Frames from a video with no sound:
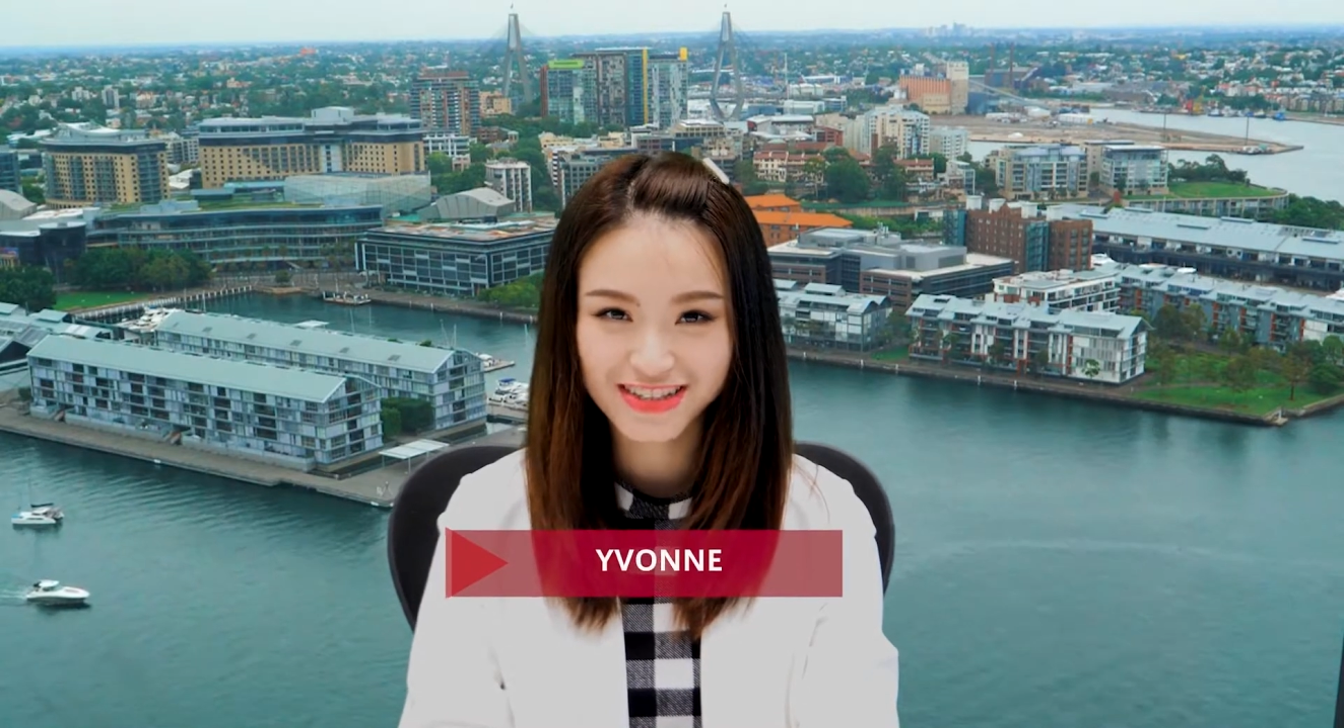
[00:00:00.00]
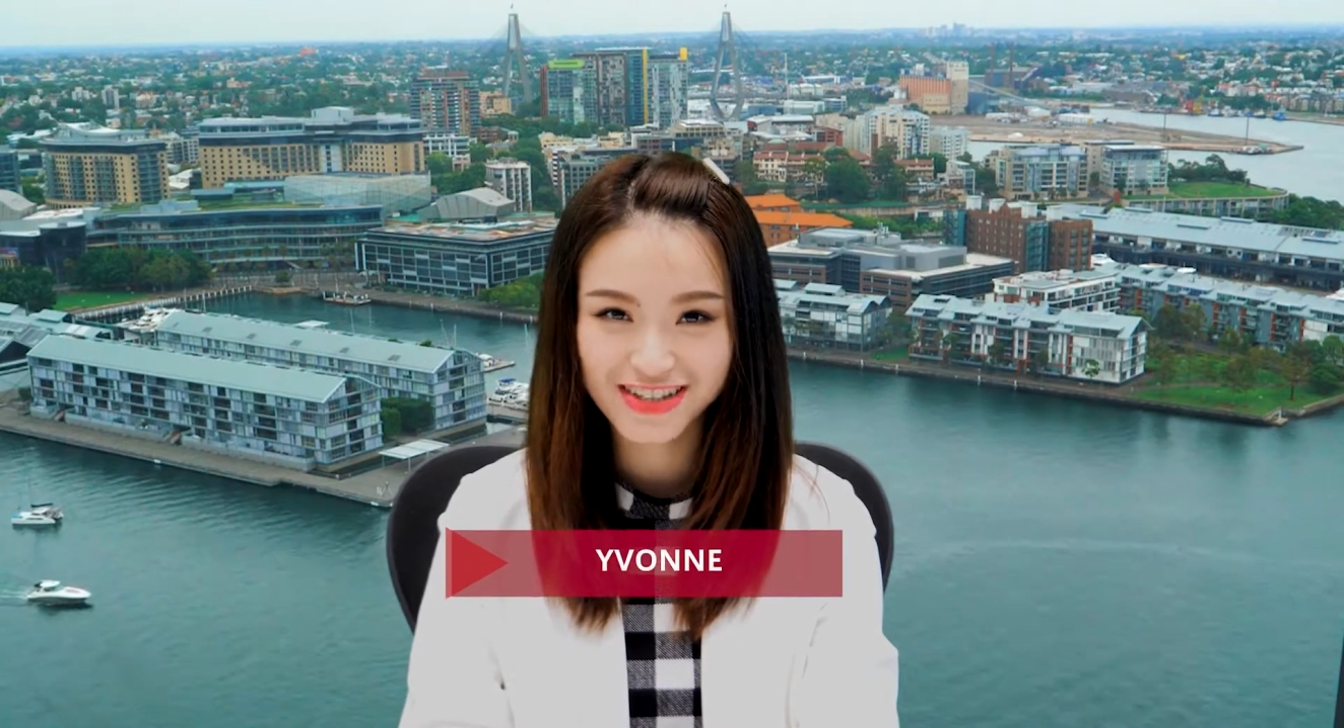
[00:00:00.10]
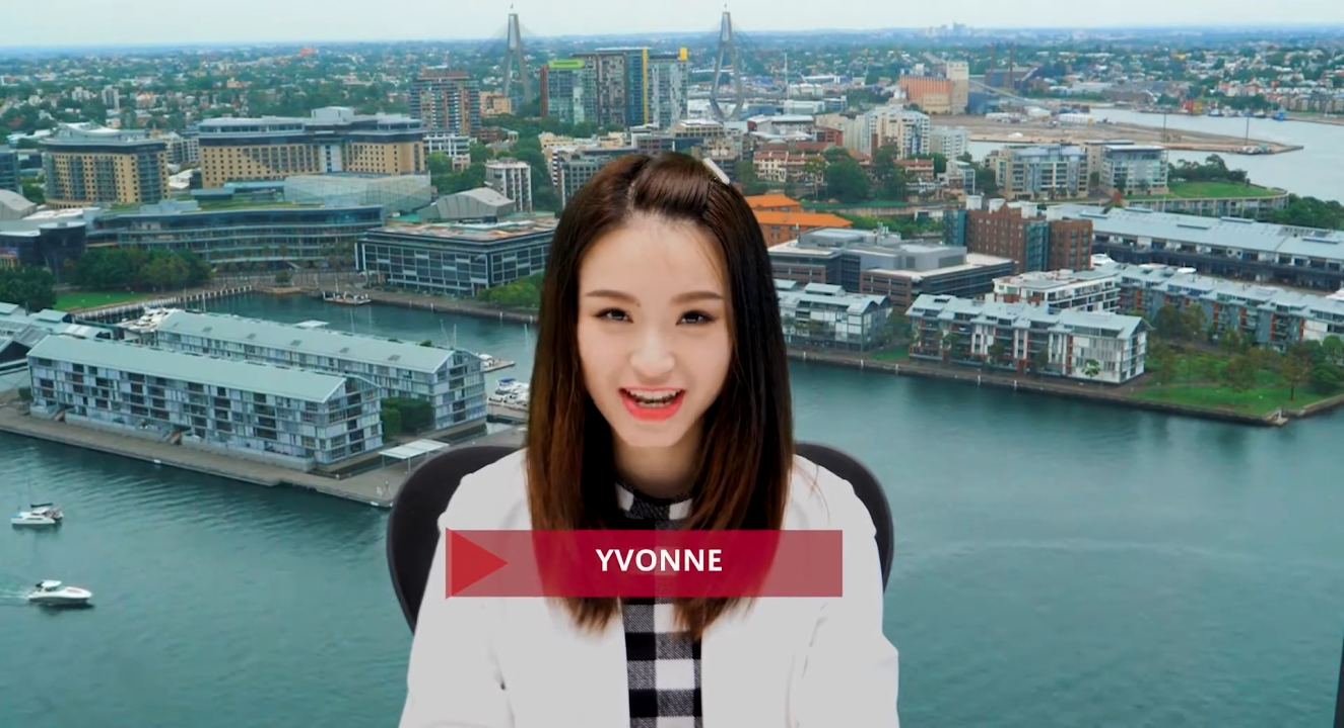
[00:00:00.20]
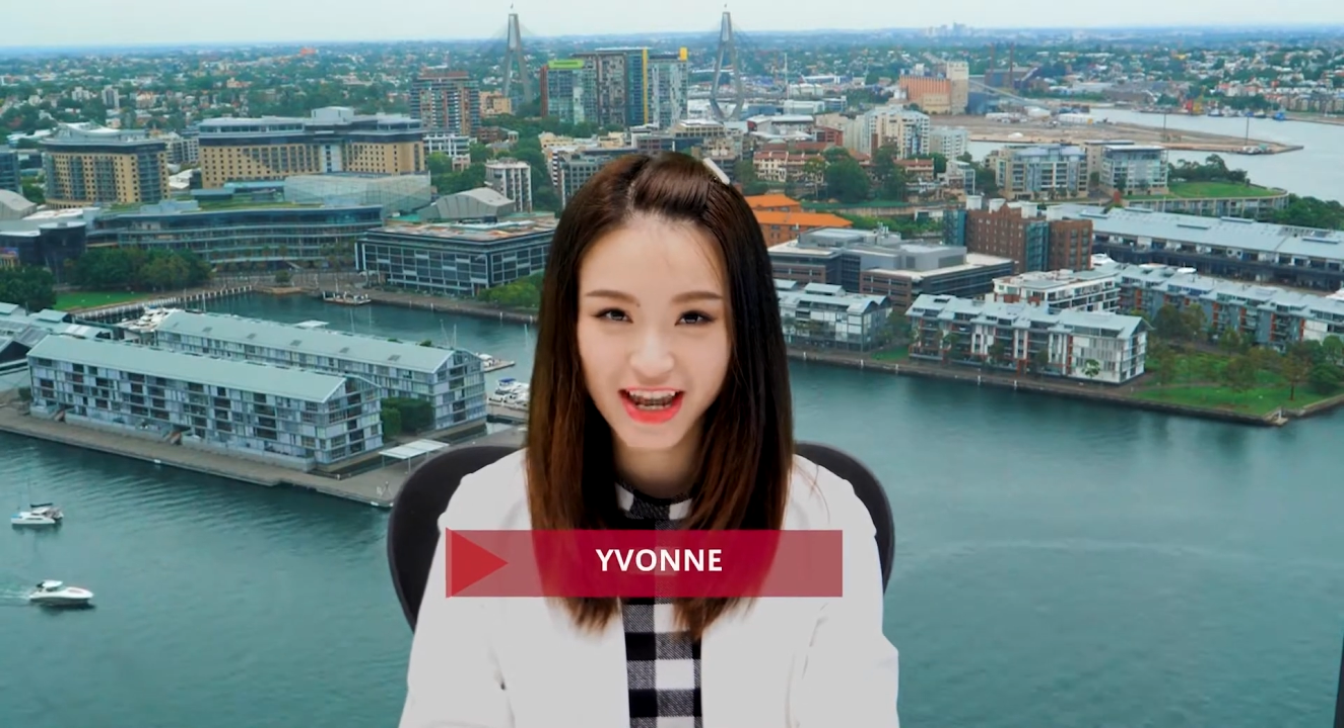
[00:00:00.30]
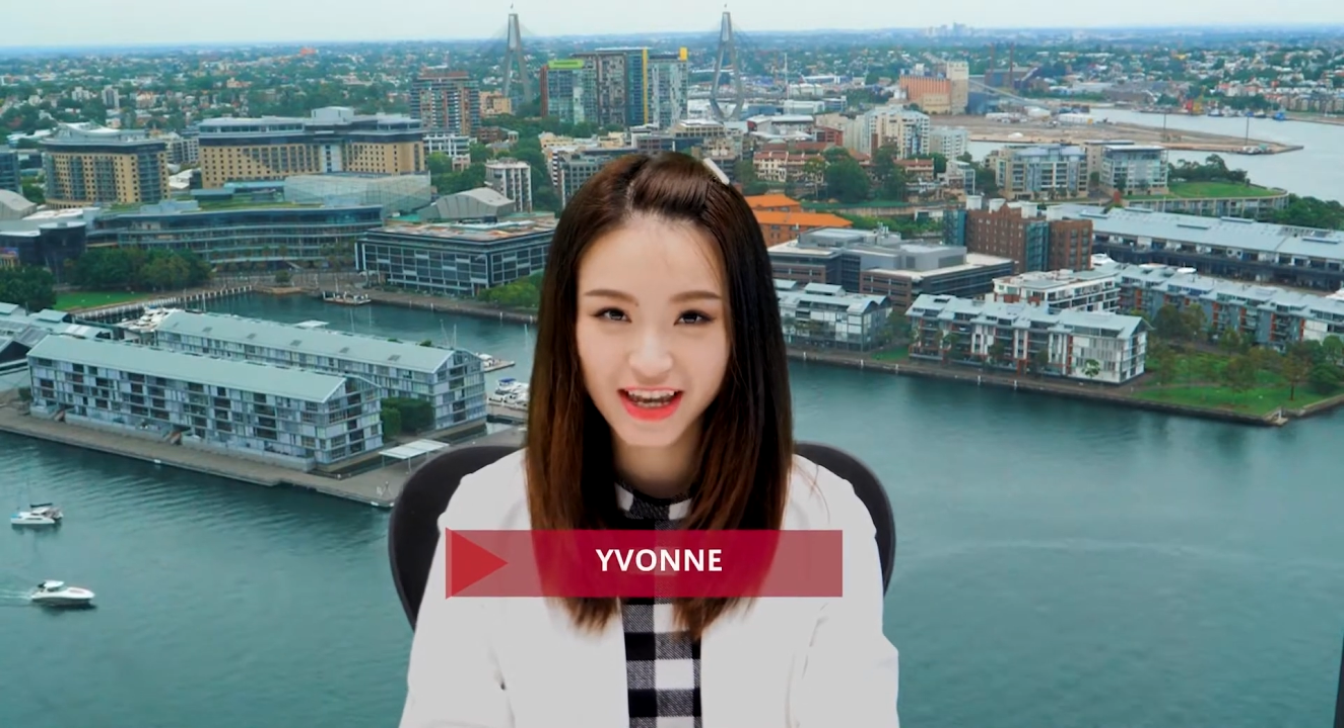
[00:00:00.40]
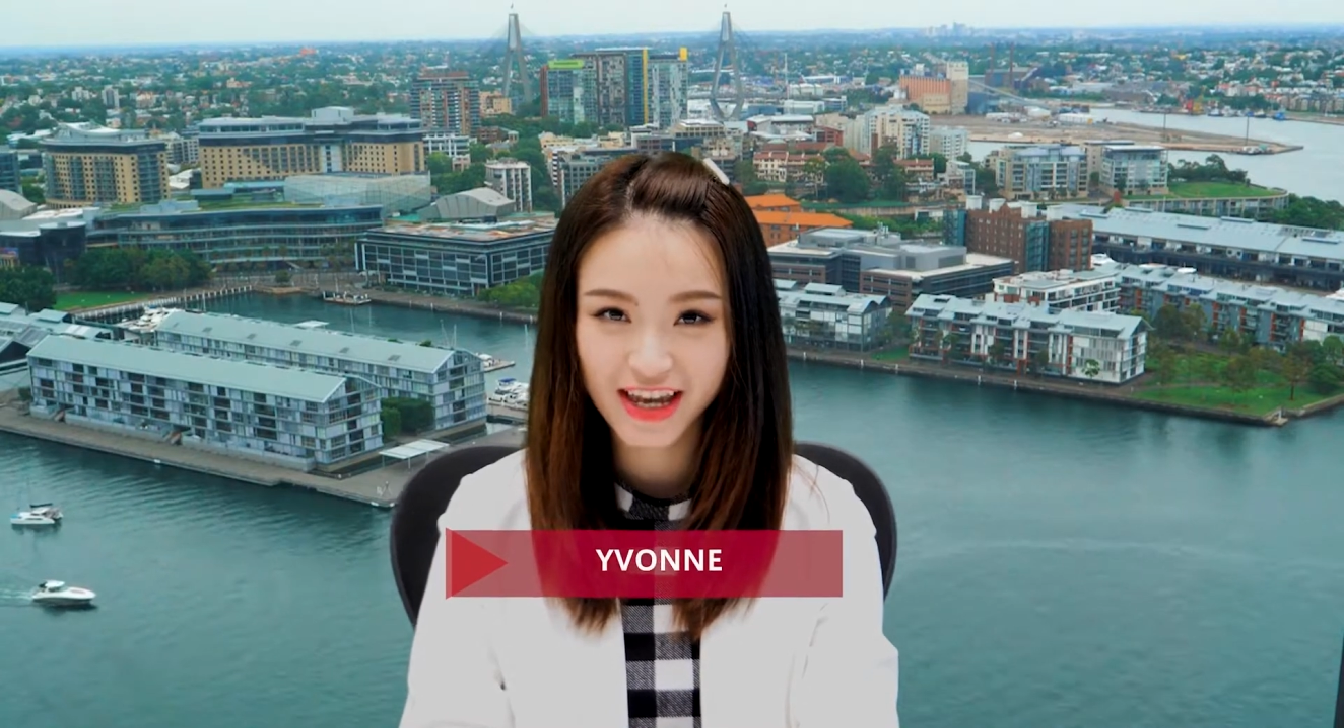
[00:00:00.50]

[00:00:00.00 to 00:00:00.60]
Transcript: Today